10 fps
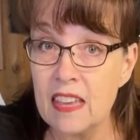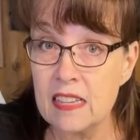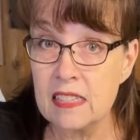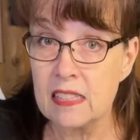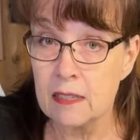
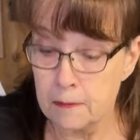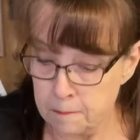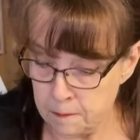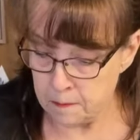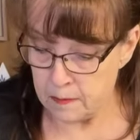
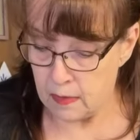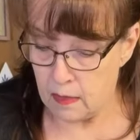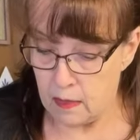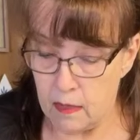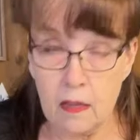foliage,
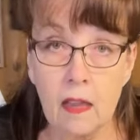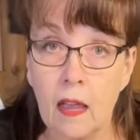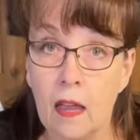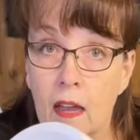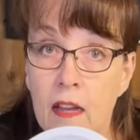little
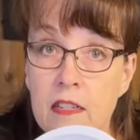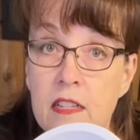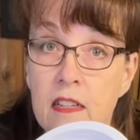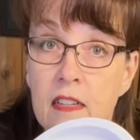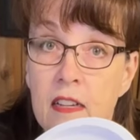autumn
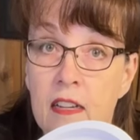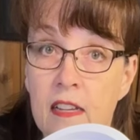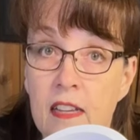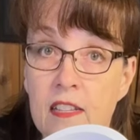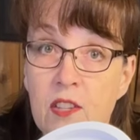wreaths
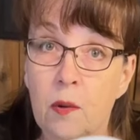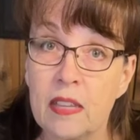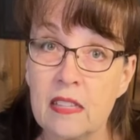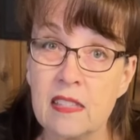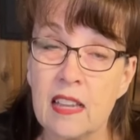
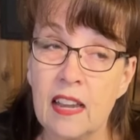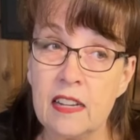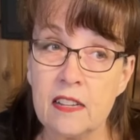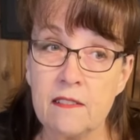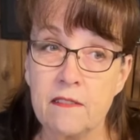on this.